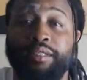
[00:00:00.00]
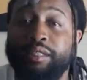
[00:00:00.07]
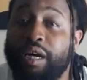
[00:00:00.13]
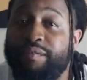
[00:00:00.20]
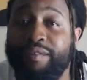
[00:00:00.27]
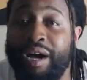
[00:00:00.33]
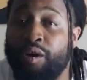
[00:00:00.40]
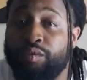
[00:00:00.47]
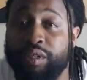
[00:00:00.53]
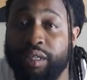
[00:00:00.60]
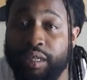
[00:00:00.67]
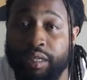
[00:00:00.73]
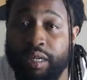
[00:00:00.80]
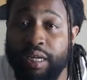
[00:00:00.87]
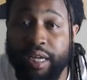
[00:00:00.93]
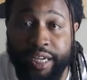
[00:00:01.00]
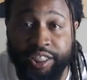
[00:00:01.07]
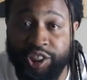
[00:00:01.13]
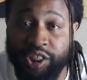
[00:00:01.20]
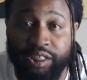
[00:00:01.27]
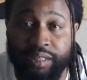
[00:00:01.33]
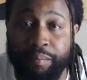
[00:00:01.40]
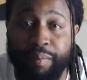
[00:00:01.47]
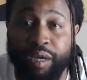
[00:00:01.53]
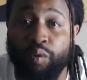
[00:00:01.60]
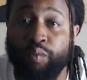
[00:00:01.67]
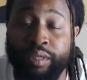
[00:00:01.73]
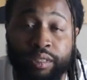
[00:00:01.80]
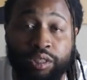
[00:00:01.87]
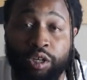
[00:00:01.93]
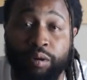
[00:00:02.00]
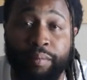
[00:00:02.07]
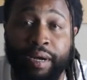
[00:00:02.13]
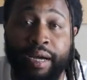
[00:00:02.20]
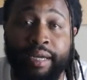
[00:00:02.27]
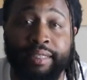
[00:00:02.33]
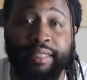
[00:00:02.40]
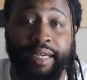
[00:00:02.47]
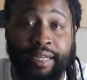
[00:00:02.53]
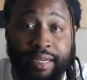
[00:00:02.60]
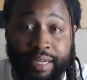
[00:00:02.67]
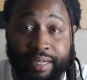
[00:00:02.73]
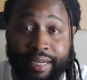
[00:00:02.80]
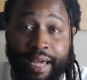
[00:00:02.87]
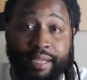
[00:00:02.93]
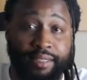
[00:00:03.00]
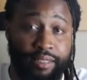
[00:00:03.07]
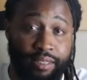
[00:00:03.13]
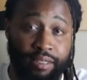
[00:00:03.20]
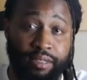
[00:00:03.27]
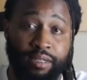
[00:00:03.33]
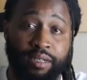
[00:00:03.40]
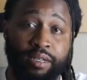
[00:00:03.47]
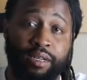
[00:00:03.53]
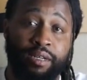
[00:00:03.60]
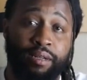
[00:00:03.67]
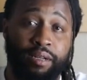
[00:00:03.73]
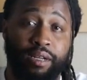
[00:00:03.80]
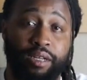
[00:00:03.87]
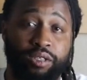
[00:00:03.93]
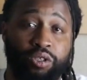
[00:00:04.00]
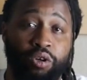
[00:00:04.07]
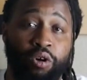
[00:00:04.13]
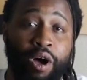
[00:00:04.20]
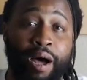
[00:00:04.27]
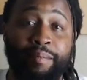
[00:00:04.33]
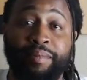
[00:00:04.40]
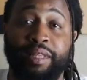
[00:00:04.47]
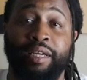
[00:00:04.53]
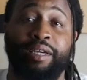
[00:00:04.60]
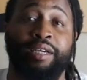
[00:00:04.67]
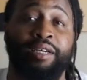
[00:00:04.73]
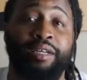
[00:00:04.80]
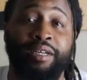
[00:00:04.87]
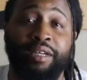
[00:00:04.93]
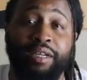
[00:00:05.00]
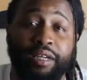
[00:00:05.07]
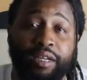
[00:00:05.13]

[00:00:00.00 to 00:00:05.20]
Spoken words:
there's nothing out there. It's just the big wind turbines in the desert. So I'm thinking